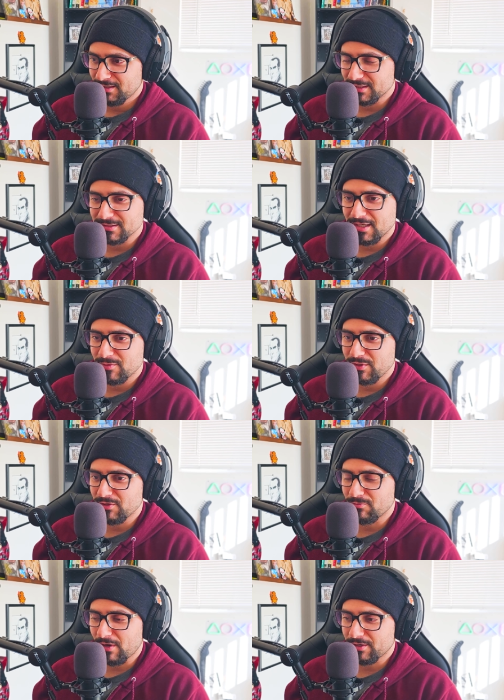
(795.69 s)
that's got to
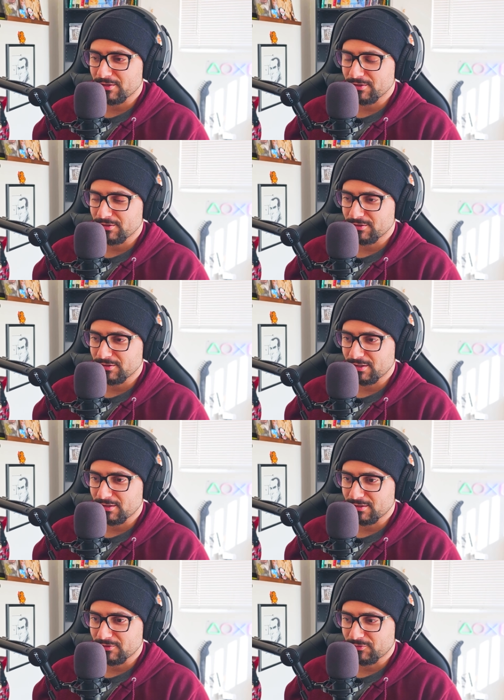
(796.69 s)
be a record
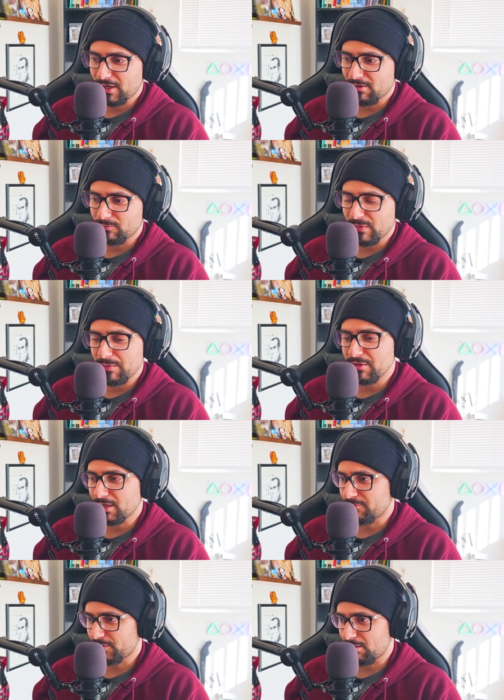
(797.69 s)
for how maybe
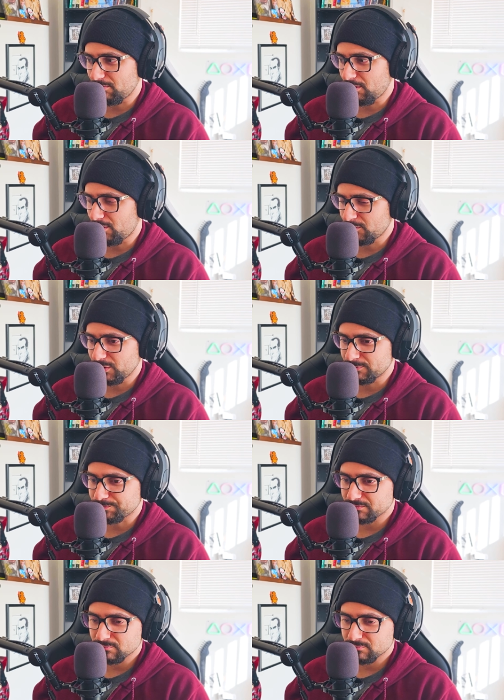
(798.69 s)
not for how long, but